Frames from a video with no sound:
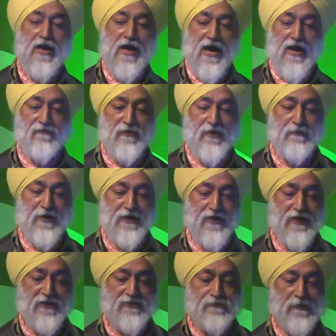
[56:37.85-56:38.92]
And we made an
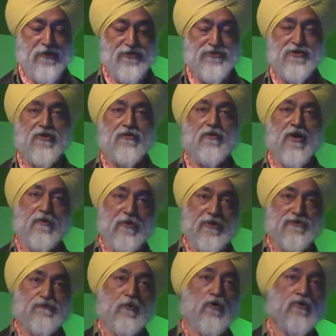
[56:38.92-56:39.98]
expedition, and we
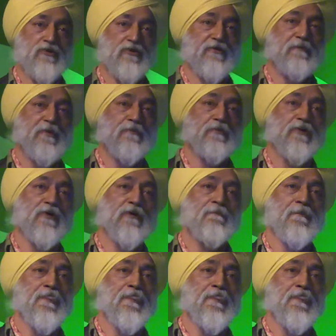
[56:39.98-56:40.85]
spoke to the people.